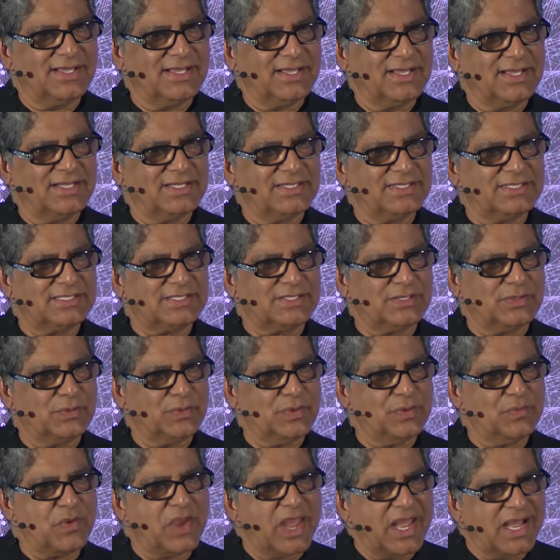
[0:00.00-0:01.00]
And so
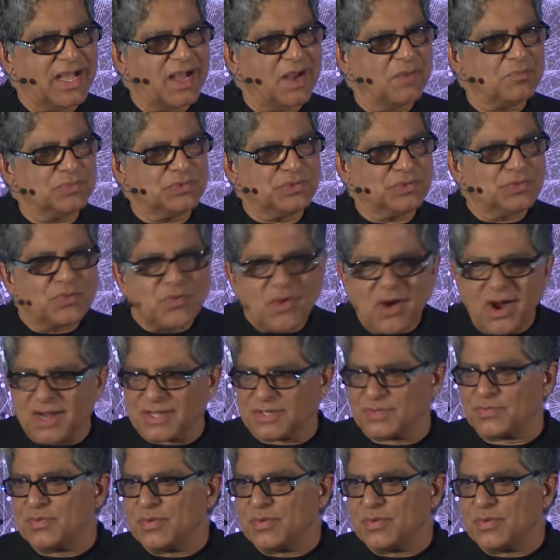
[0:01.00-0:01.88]
we wake up to what?